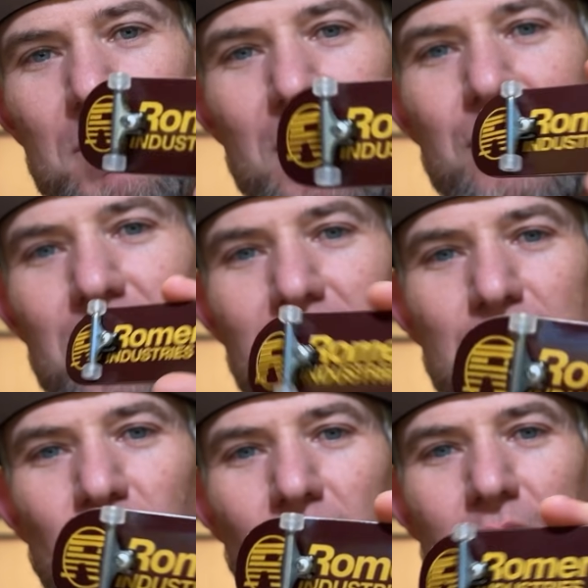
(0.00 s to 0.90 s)
using this
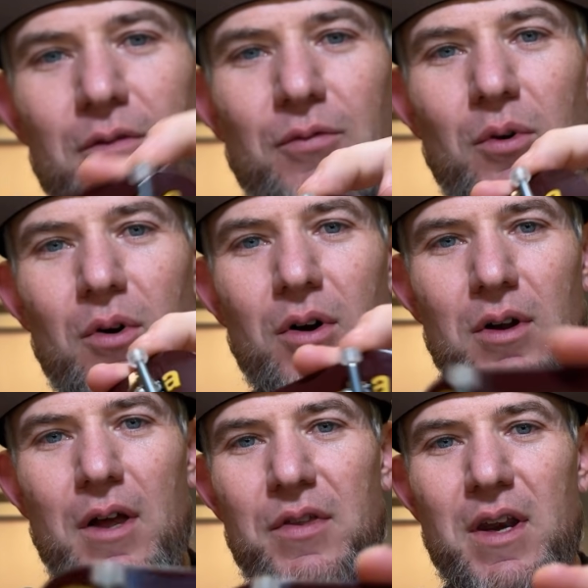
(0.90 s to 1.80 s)
board
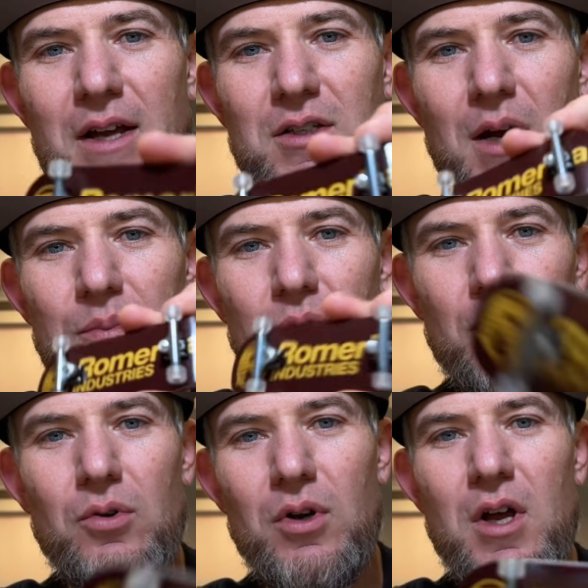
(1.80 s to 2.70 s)
for the next
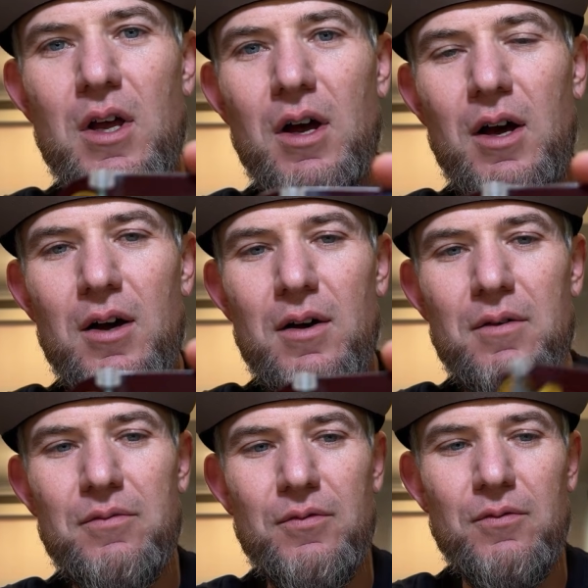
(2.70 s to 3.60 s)
couple
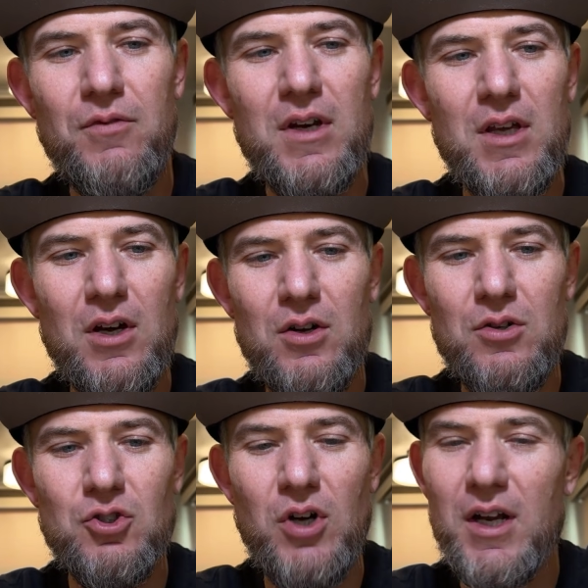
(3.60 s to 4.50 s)
of
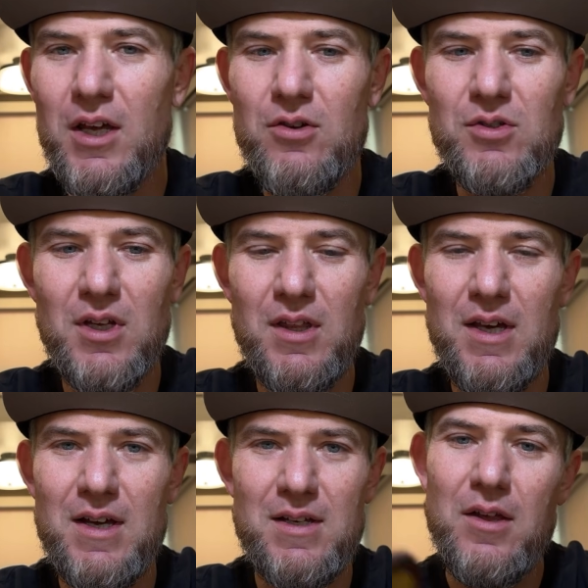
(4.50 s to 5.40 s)
videos, try to get used to
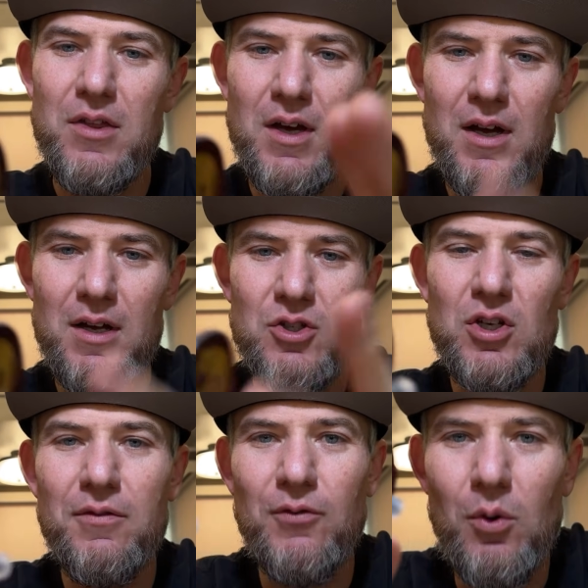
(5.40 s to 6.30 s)
this. The
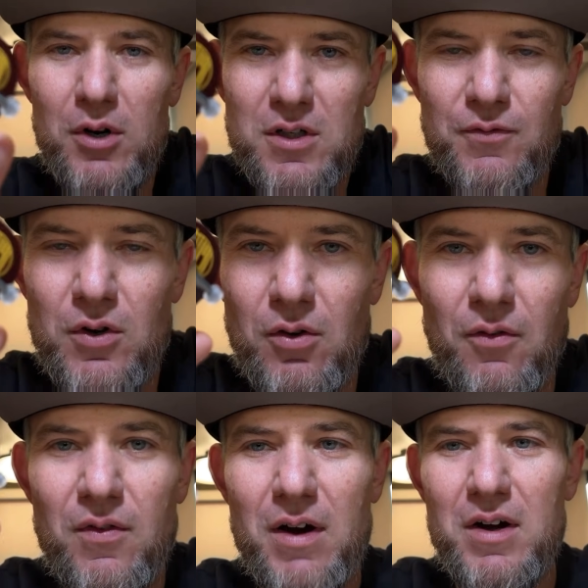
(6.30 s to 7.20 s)
G4s feel
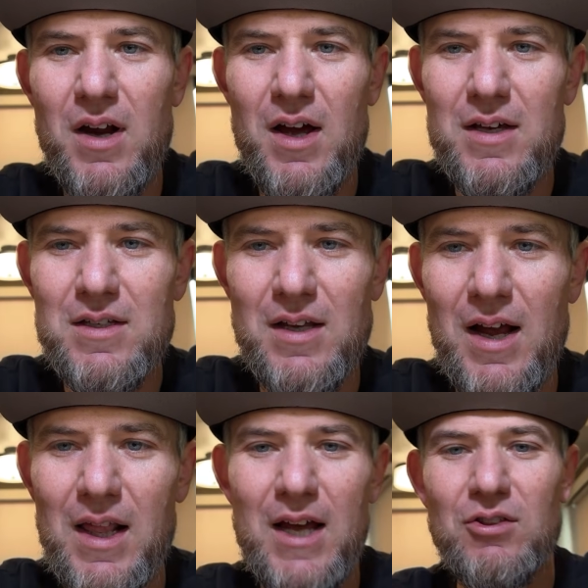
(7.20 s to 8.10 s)
very nice.
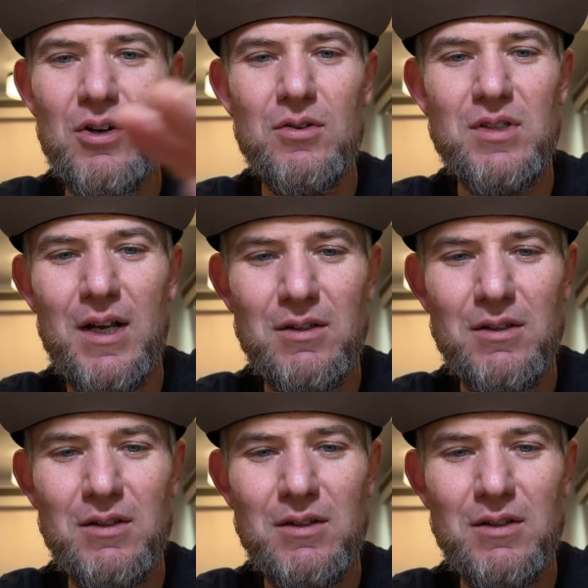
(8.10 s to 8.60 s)
I like those. I like